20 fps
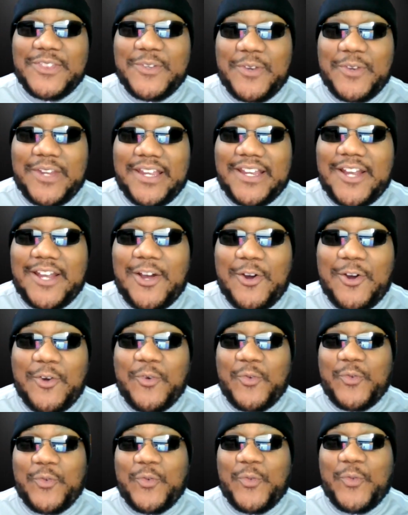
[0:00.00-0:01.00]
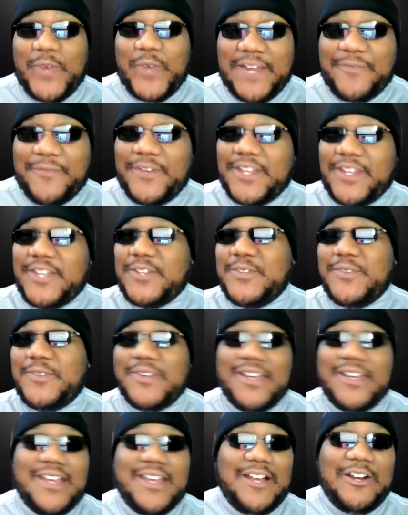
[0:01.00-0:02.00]
Three and zero oh week for you
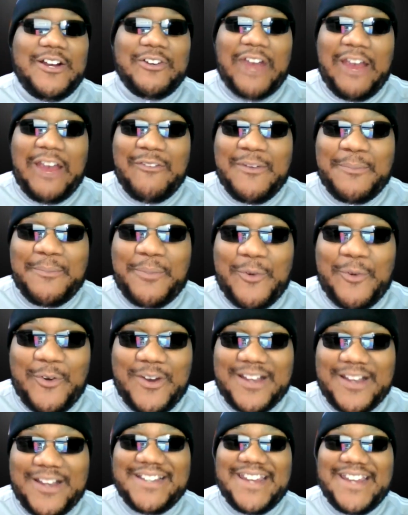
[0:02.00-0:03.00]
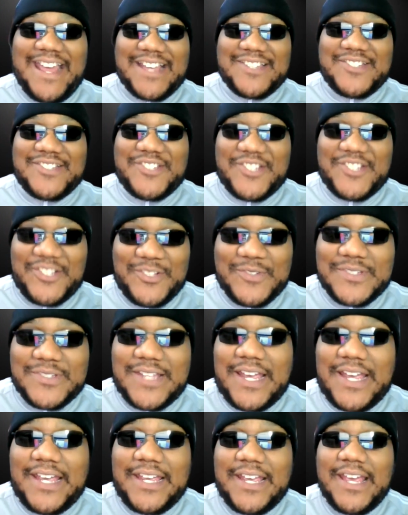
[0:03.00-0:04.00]
a great report next
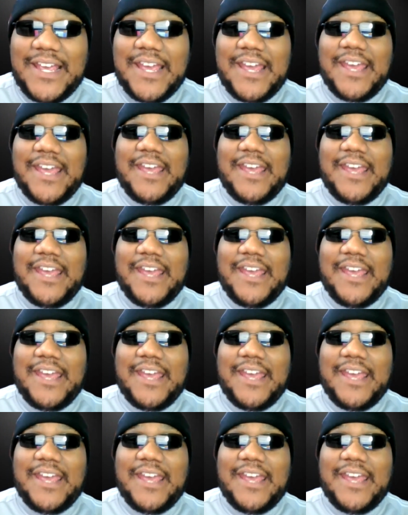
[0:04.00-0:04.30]
Tuesday.